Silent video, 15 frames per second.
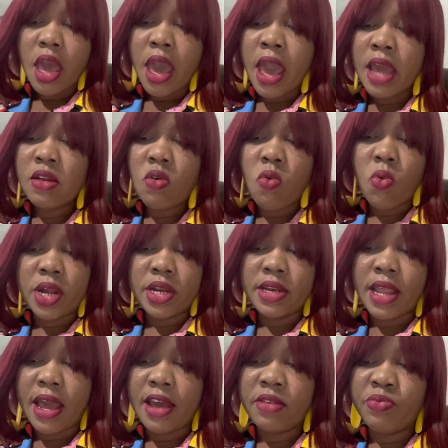I don't want
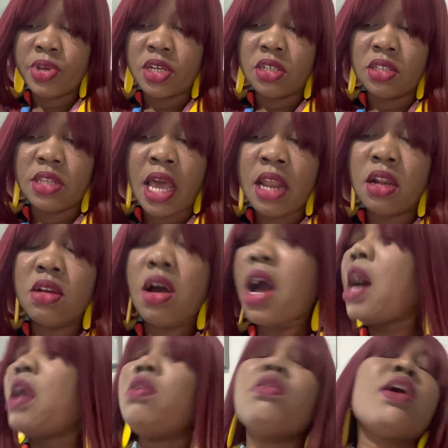that because I don't know
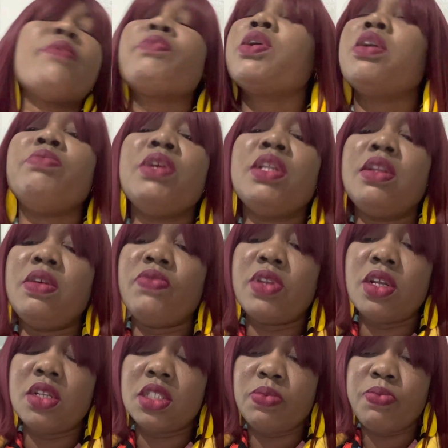how long I'm gonna be living
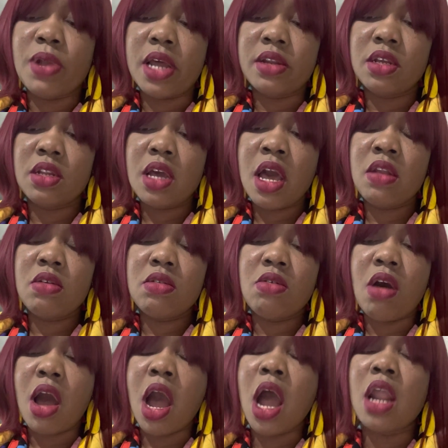on this planet. I don't
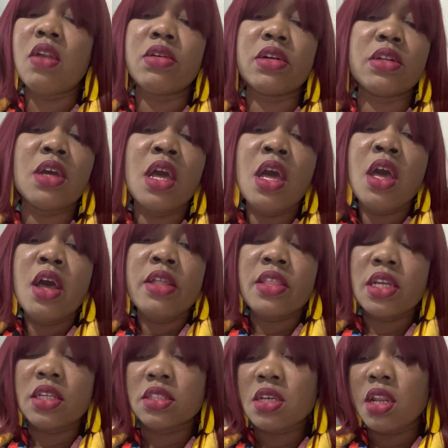know how long
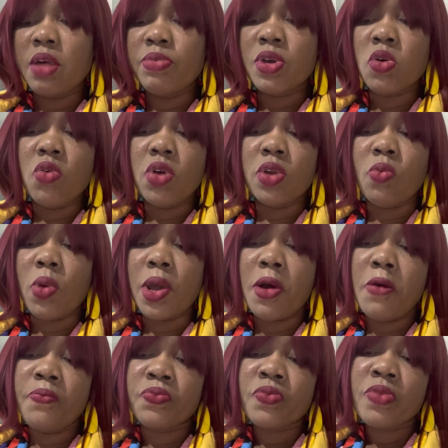things gonna be going
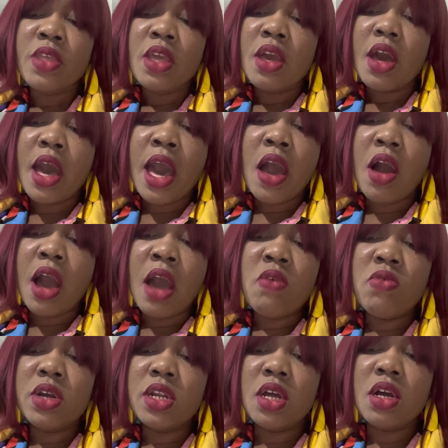well. I
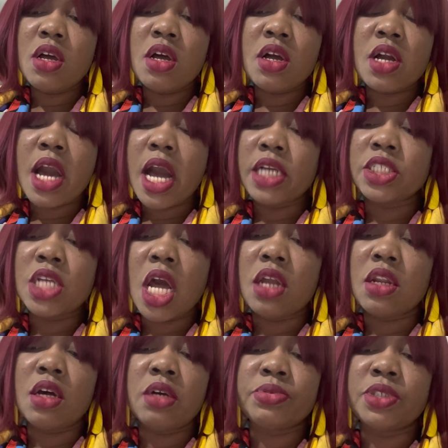want a cash
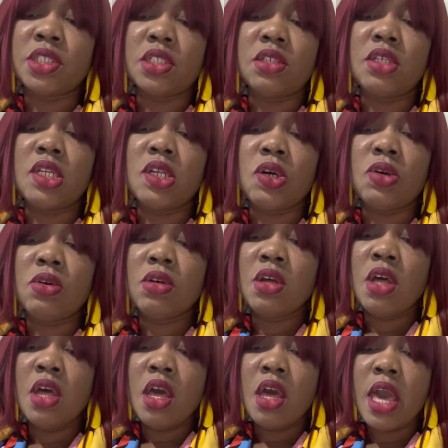out option, you know?
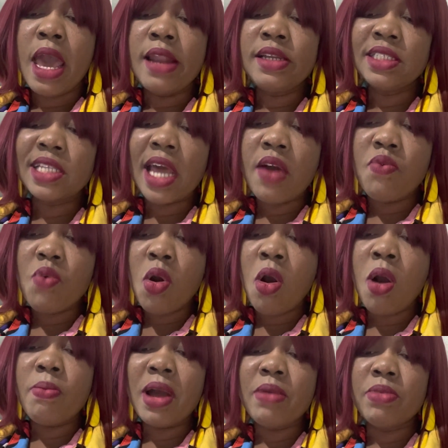At least I have
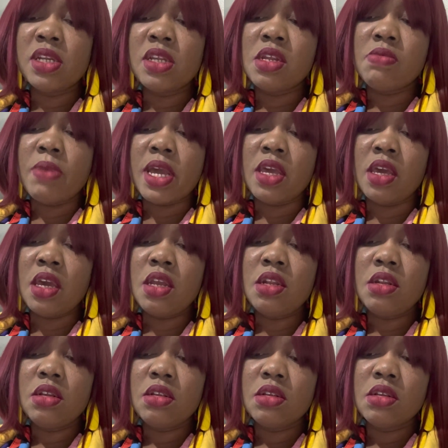all my money in my
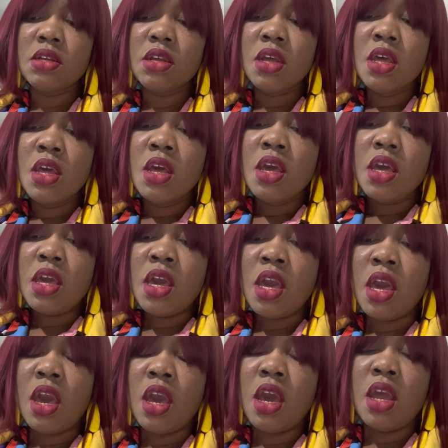hand
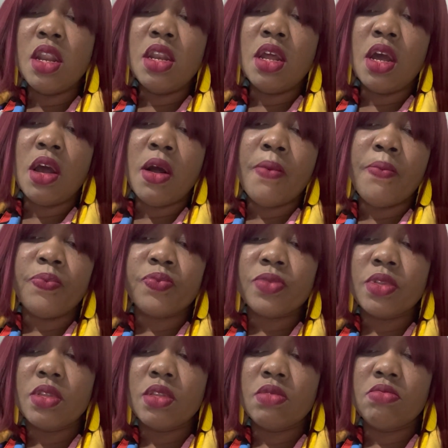and
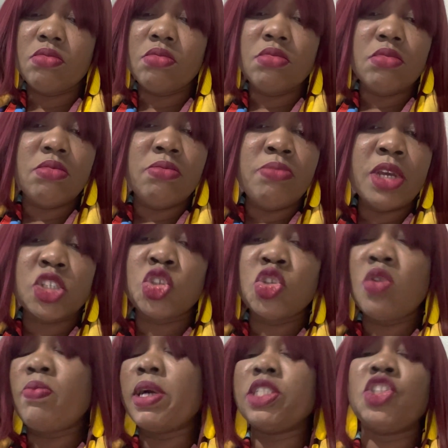make
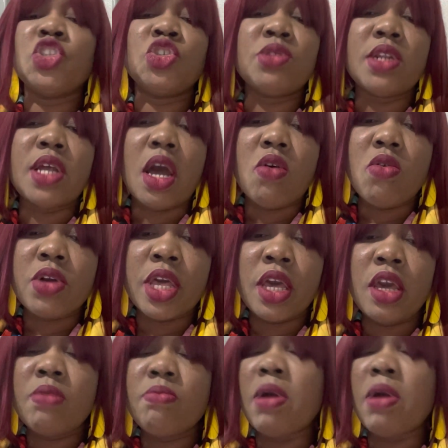sure my children are okay.